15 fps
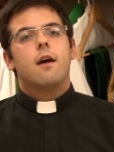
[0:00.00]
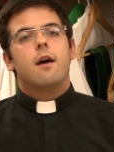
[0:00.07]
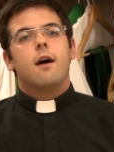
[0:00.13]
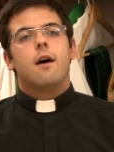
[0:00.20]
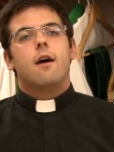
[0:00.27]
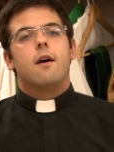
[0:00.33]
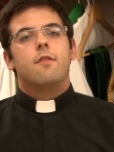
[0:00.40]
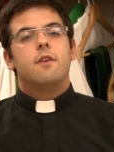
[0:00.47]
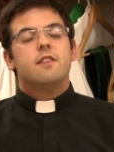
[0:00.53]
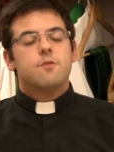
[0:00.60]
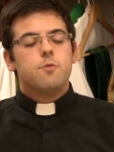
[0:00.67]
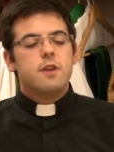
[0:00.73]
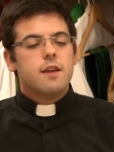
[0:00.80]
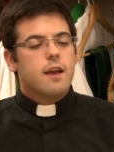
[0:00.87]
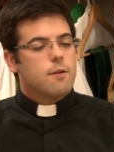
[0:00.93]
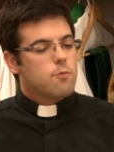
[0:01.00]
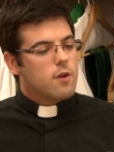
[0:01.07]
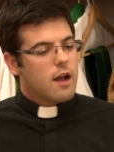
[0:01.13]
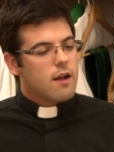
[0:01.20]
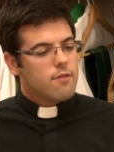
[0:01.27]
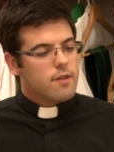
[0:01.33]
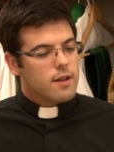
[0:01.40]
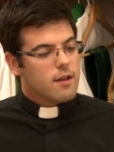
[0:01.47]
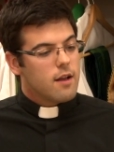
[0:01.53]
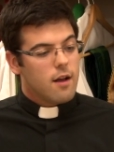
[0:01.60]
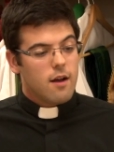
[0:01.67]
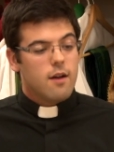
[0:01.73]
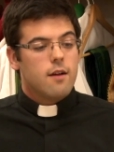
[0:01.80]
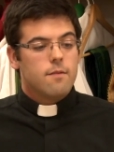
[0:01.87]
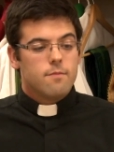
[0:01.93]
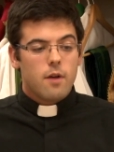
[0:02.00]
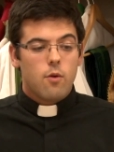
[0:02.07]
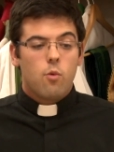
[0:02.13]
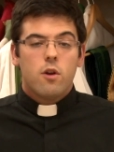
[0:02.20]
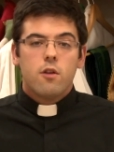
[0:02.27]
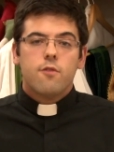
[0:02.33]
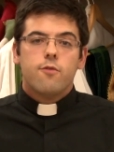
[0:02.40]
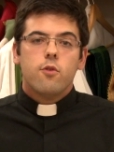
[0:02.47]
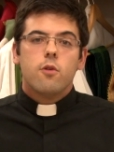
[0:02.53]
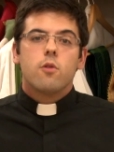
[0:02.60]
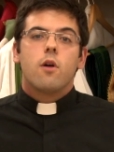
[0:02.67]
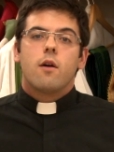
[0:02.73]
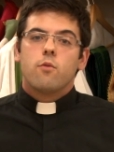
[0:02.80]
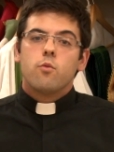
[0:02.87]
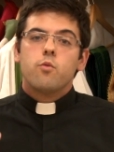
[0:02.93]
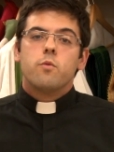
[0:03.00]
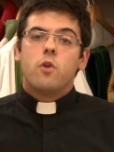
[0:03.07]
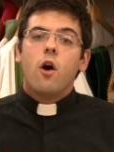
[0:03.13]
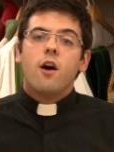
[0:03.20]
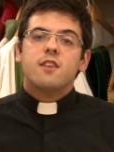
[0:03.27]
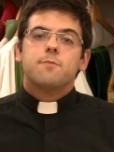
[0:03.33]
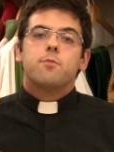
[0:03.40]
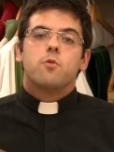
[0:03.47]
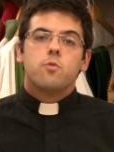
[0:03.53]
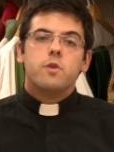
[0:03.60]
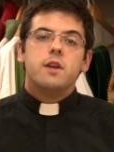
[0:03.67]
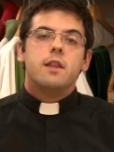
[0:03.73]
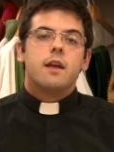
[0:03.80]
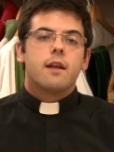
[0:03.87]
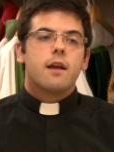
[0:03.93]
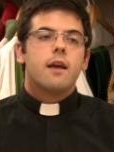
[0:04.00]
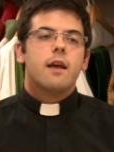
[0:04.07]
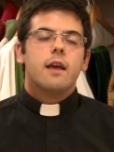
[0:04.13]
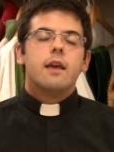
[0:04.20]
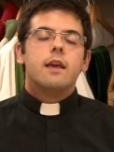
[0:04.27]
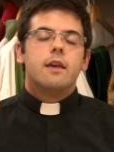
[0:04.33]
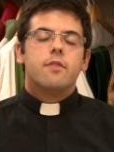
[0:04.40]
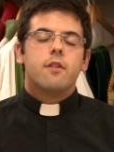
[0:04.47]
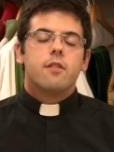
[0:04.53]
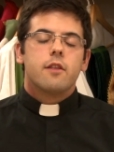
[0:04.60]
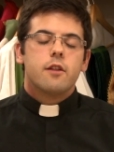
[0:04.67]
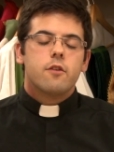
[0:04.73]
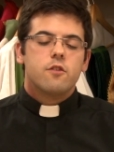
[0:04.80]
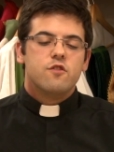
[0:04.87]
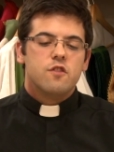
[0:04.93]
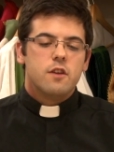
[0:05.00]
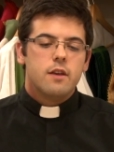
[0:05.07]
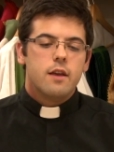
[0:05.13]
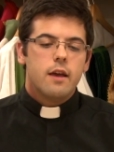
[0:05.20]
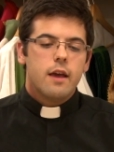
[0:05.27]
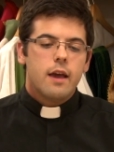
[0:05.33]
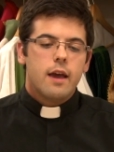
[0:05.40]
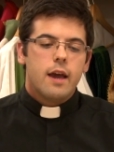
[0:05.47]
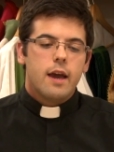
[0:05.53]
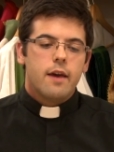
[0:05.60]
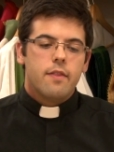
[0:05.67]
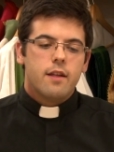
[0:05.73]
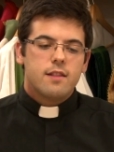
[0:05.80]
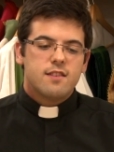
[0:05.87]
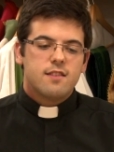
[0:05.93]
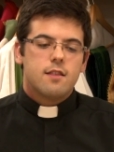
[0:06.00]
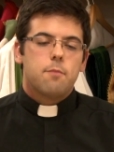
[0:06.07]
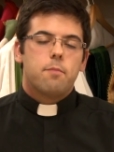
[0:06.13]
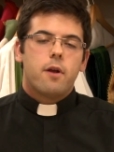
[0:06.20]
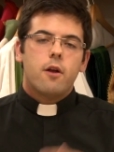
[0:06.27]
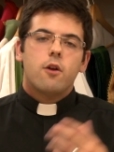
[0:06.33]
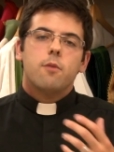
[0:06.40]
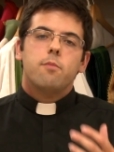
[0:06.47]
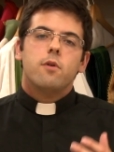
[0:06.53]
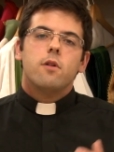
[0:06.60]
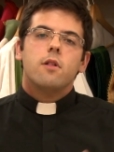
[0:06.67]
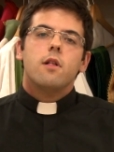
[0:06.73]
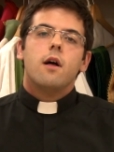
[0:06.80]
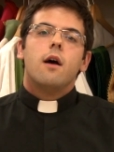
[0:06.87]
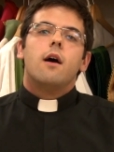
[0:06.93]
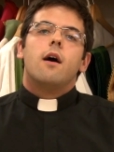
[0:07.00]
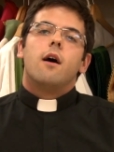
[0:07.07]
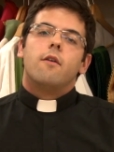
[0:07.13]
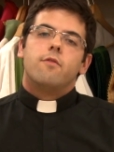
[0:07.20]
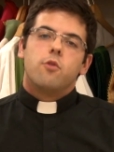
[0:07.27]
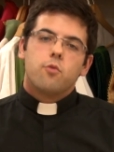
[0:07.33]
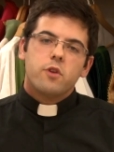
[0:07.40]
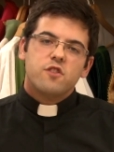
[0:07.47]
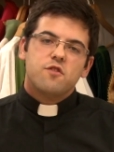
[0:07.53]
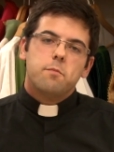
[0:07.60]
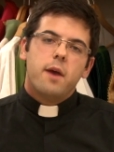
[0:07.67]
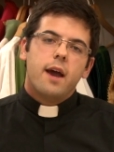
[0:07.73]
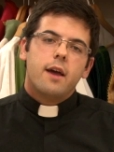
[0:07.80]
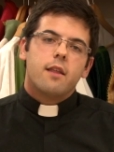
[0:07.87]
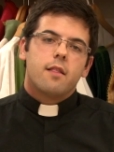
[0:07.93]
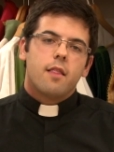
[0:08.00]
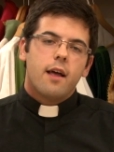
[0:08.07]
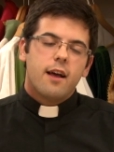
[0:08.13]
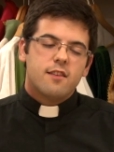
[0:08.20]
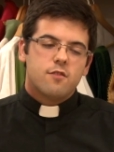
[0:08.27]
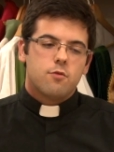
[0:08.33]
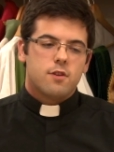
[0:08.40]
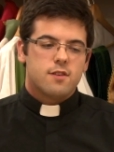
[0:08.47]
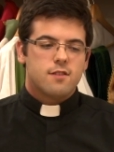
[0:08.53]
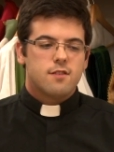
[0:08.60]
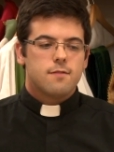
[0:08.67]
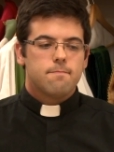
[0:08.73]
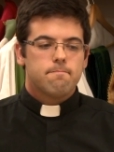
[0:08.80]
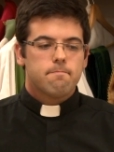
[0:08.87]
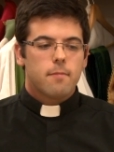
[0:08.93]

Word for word: Uh, this weekend, we're having uh, a wonderful gospel reading in the liturgy and it's the parable of the rich man and Lazarus.